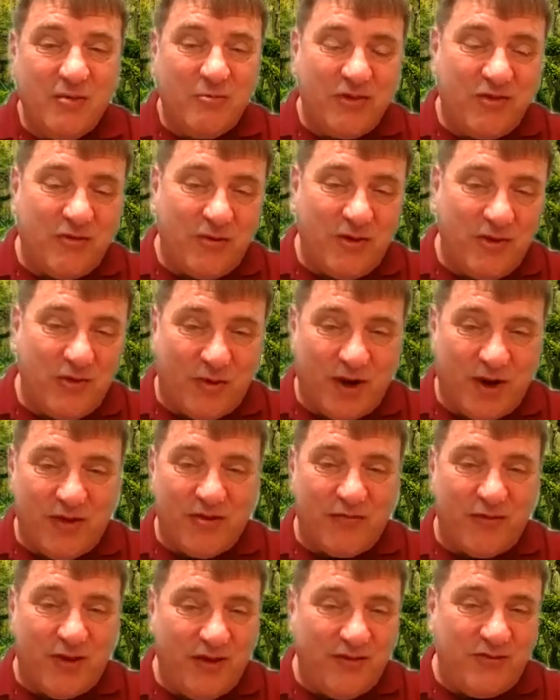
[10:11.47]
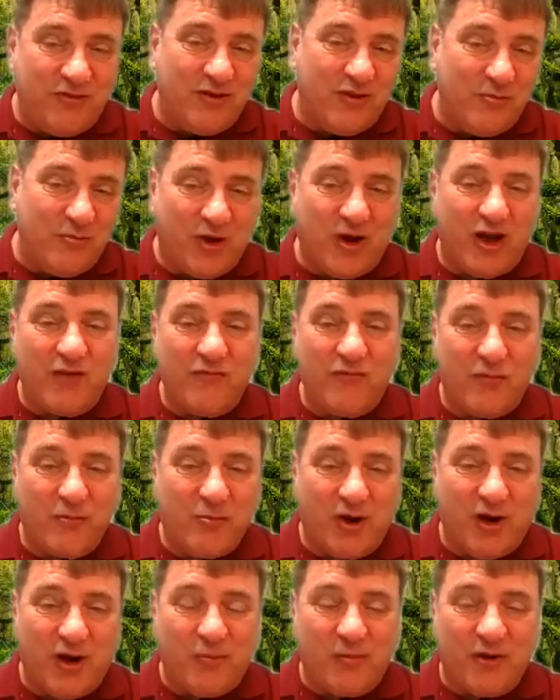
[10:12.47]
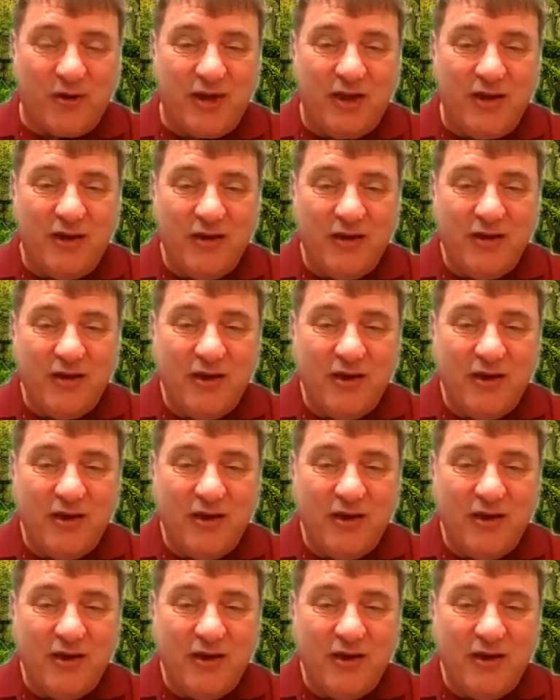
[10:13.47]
between the reservation and private property